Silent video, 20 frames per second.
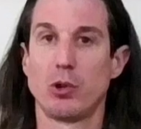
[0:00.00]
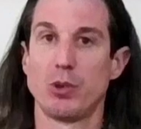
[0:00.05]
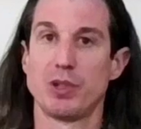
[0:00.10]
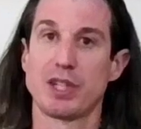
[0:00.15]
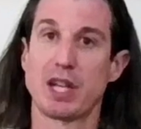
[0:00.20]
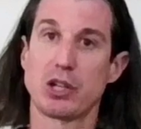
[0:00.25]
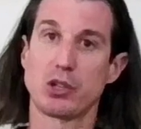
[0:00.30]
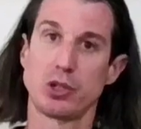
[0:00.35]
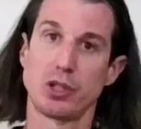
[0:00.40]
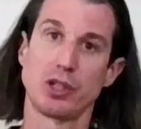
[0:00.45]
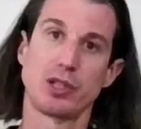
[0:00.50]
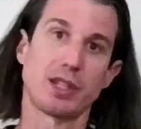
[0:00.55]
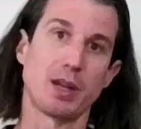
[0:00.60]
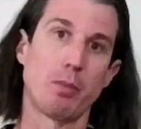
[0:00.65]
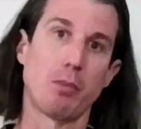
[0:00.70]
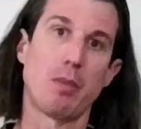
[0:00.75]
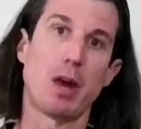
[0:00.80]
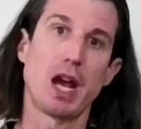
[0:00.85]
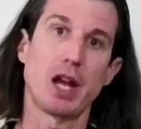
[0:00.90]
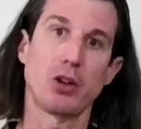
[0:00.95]
it was actually just a
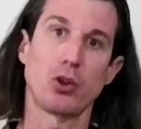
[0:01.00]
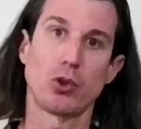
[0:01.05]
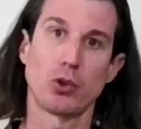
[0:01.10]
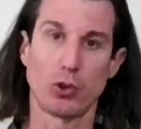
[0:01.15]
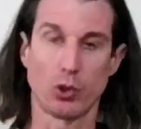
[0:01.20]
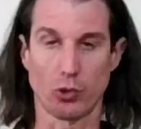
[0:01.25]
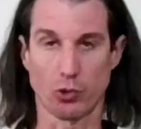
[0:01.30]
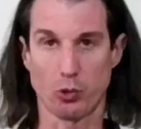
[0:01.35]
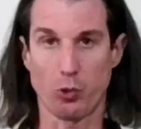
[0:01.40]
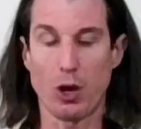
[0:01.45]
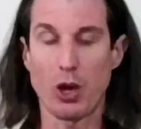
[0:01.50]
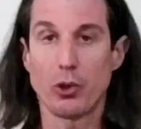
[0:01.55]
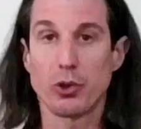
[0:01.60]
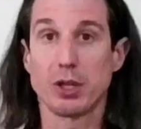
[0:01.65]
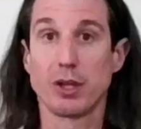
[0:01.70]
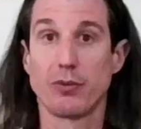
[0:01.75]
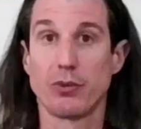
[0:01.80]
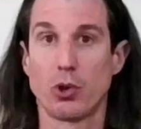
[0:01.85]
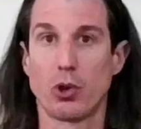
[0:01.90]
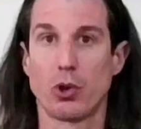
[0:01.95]
minor little
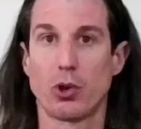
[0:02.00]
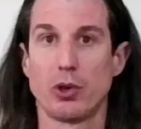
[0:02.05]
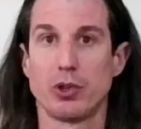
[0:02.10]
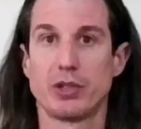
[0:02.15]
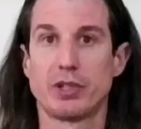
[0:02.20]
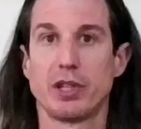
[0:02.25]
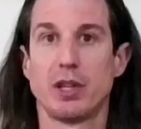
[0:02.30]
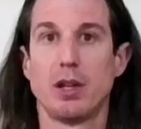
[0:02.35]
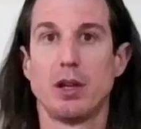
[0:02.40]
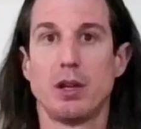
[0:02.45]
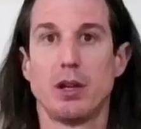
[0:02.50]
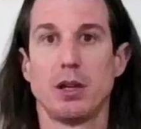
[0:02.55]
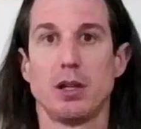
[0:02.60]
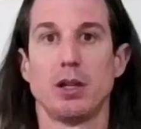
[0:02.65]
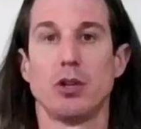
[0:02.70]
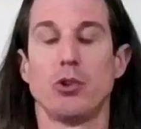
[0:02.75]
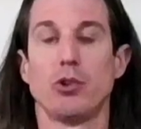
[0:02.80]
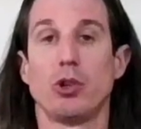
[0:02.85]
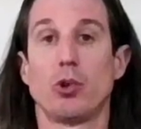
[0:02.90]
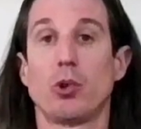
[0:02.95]
quality of yours, you
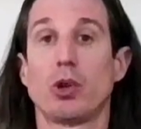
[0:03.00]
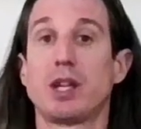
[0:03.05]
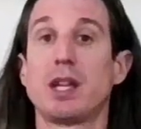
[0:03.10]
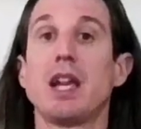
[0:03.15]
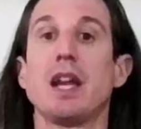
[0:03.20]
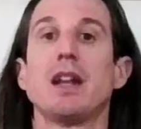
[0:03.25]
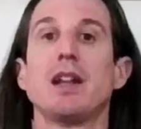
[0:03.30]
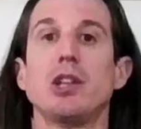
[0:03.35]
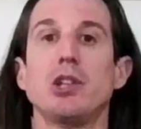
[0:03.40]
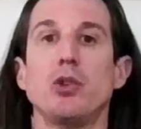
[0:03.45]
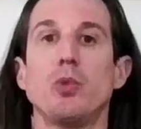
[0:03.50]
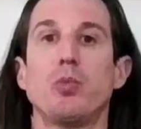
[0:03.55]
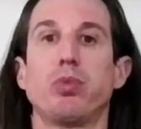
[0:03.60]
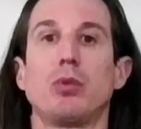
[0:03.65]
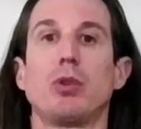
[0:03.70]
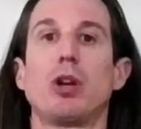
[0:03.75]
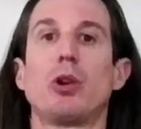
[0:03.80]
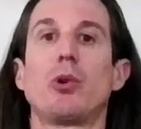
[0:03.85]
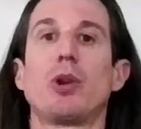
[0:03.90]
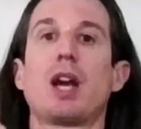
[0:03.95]
know, you're a kid and you
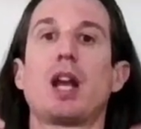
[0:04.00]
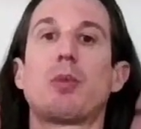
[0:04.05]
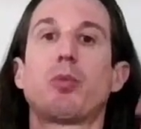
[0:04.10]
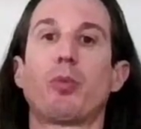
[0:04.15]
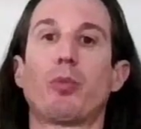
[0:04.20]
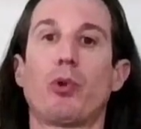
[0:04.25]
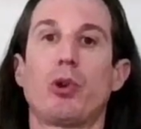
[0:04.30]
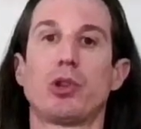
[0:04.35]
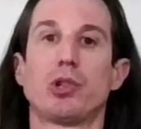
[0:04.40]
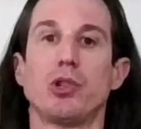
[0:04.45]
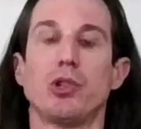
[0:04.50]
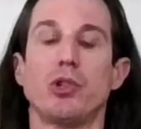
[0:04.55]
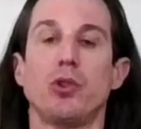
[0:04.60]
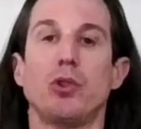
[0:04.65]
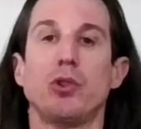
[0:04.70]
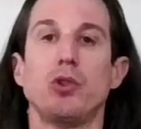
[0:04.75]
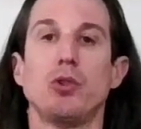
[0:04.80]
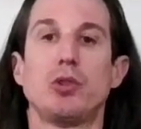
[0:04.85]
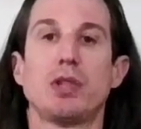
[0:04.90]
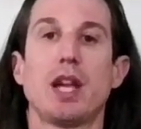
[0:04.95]
blow it out of proportion. You,
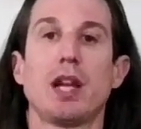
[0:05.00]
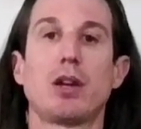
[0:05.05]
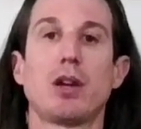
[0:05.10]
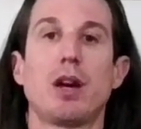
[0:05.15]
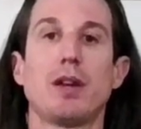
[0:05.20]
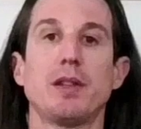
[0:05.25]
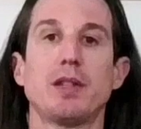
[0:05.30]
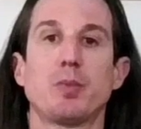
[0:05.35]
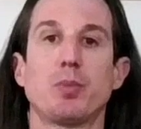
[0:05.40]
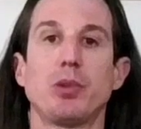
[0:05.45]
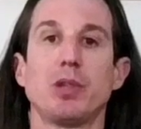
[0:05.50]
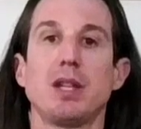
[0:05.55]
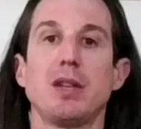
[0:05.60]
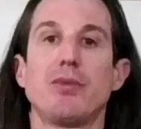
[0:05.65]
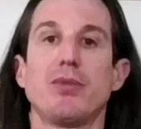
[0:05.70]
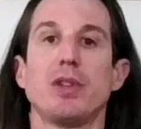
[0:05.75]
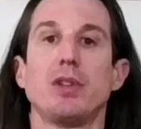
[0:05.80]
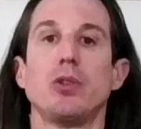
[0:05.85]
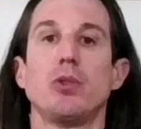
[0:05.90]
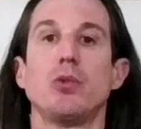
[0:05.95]
you take on this
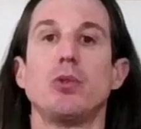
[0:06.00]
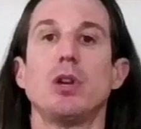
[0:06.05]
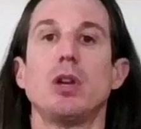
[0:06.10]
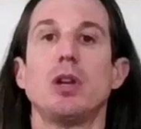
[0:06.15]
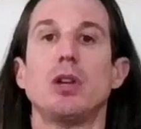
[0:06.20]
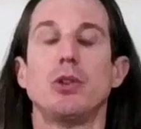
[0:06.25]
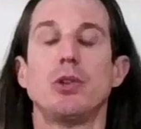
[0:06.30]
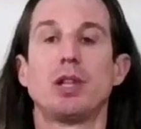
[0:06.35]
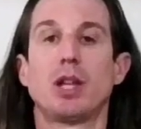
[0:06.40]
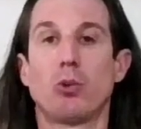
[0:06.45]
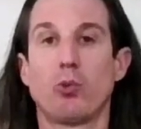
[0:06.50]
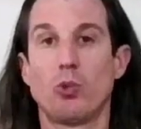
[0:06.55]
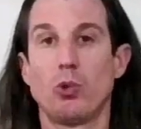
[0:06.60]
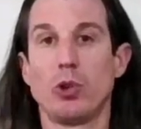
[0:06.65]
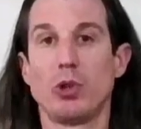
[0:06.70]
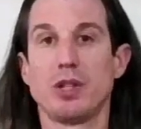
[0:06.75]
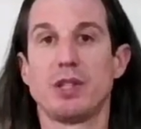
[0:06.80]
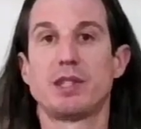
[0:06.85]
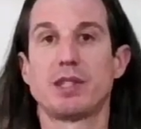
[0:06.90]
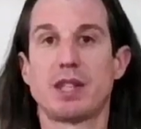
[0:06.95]
belief and you, you get
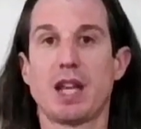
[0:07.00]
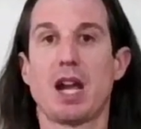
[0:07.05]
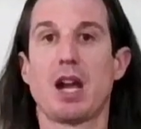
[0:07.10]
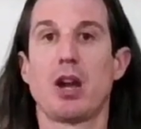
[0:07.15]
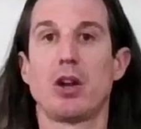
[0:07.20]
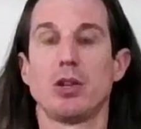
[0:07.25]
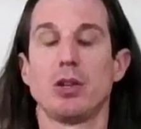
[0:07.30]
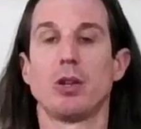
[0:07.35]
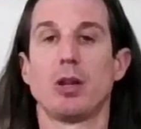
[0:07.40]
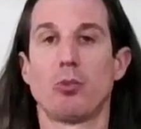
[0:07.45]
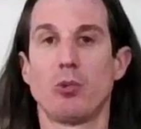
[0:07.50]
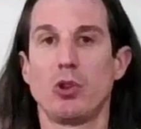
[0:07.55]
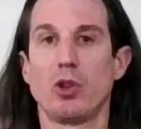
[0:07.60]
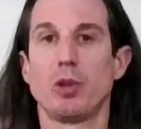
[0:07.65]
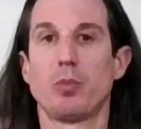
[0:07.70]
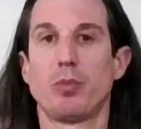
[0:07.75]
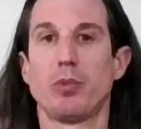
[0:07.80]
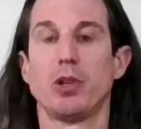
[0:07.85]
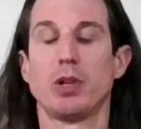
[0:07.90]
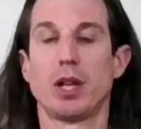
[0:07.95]
really scared, you get
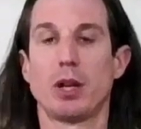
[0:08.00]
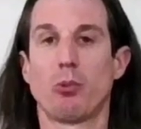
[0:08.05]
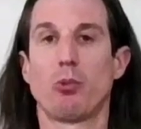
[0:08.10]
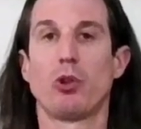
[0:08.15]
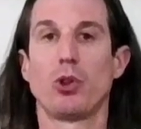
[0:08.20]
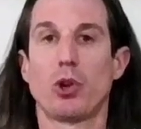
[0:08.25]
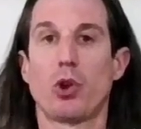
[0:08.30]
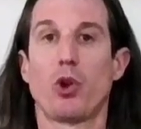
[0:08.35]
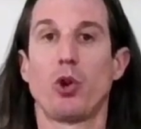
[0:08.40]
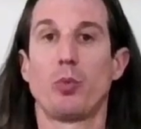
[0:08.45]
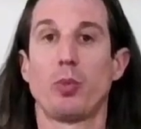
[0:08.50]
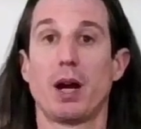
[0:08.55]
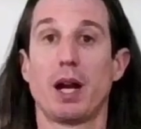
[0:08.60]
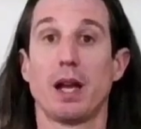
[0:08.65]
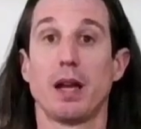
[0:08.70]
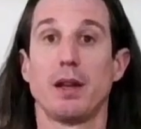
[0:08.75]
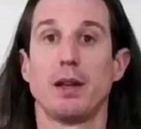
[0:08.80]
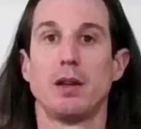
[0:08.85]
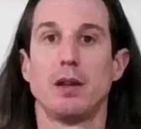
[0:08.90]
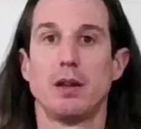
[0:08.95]
really, you get really hurt by
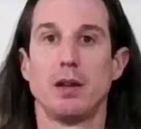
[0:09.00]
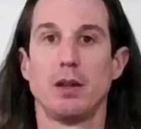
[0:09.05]
it.